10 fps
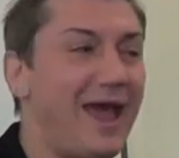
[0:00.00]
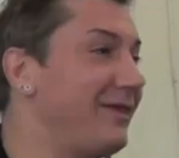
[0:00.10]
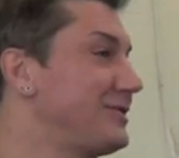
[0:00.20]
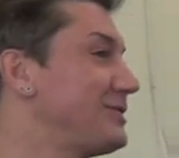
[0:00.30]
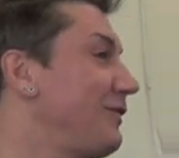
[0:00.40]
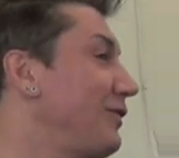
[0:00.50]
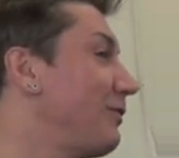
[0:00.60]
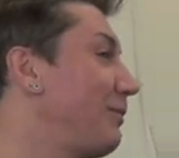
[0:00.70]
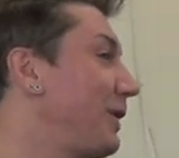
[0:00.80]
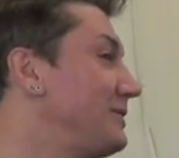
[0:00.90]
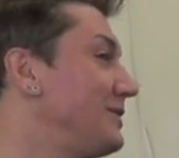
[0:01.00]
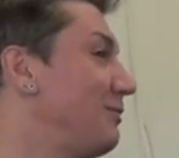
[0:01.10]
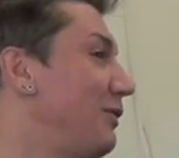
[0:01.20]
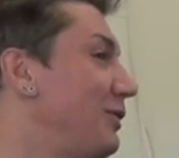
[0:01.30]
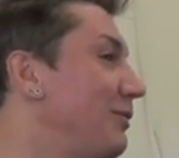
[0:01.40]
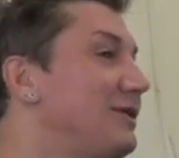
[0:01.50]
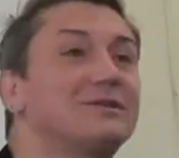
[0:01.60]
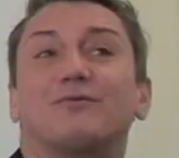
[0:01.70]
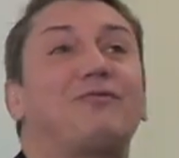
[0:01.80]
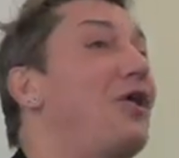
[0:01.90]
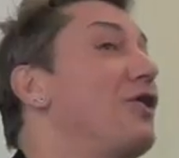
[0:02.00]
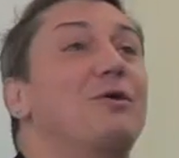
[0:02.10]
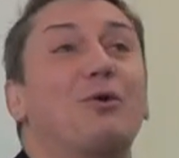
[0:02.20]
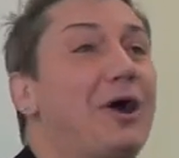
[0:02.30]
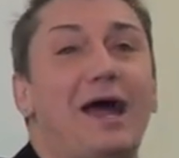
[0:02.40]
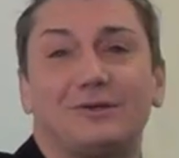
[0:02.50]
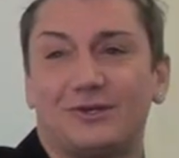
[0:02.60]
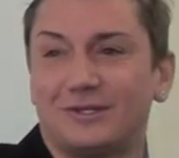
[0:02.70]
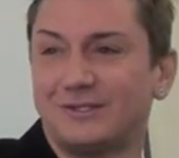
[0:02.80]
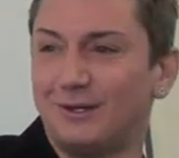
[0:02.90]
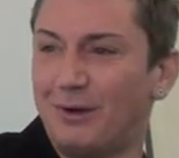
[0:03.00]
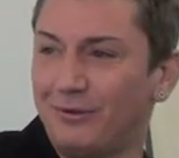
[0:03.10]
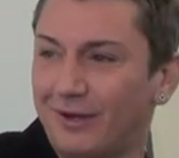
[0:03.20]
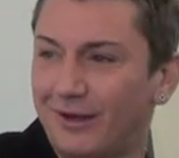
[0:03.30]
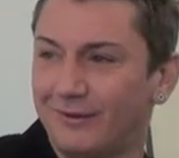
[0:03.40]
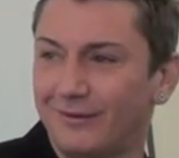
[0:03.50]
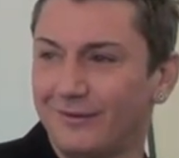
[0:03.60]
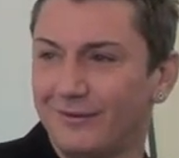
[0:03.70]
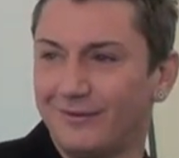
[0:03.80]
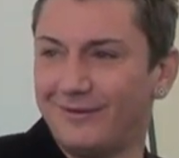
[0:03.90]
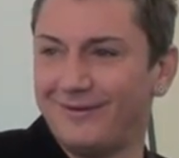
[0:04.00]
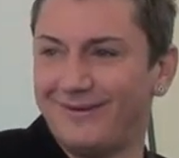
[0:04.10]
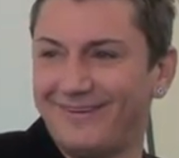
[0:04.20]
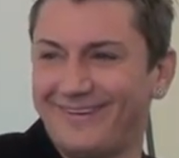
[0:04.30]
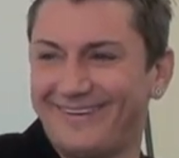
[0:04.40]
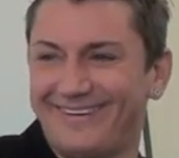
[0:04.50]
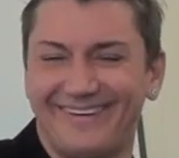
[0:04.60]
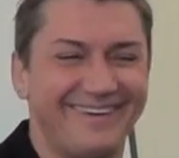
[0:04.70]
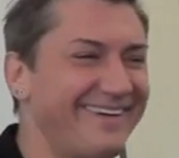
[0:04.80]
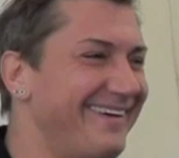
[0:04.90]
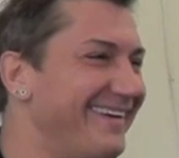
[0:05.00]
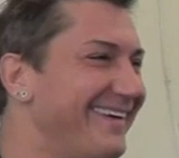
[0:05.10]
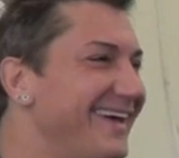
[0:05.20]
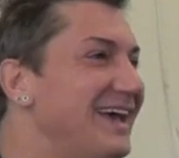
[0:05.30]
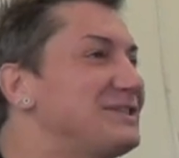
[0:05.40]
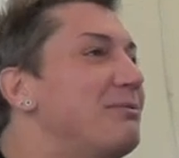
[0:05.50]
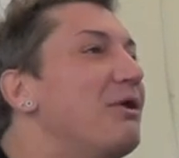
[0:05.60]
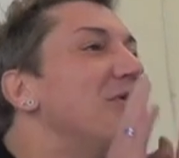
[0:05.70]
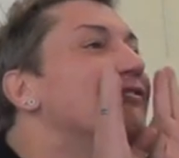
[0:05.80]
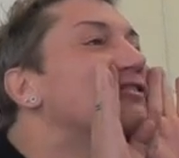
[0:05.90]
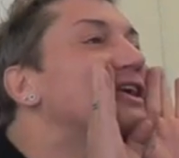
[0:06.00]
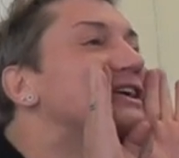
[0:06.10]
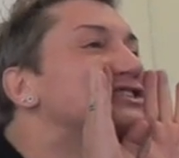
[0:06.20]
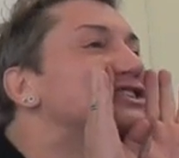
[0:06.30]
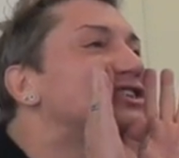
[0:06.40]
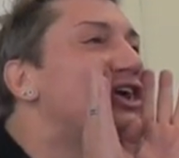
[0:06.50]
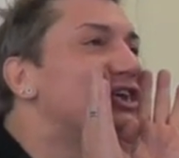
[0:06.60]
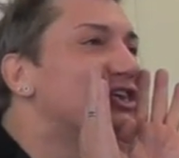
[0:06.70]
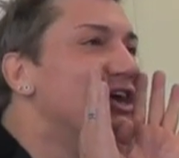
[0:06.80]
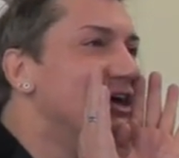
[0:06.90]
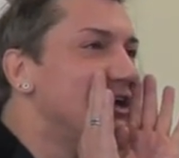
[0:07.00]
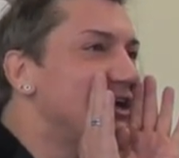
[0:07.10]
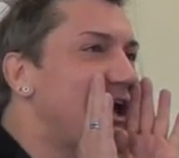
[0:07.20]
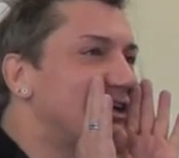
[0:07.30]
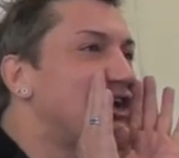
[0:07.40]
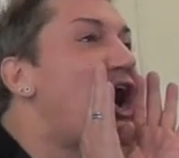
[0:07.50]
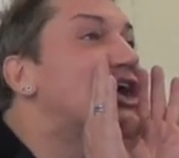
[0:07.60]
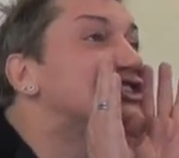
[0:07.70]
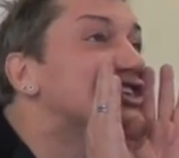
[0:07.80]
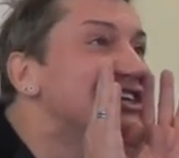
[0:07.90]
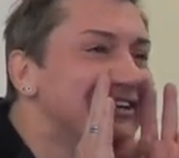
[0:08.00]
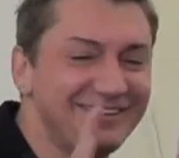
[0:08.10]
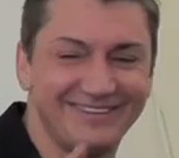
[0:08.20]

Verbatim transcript: And the stuff they're replacing ammonia with is far more hazardous than ammonia. It's ammonia-free. It's just called, yeah, toxin.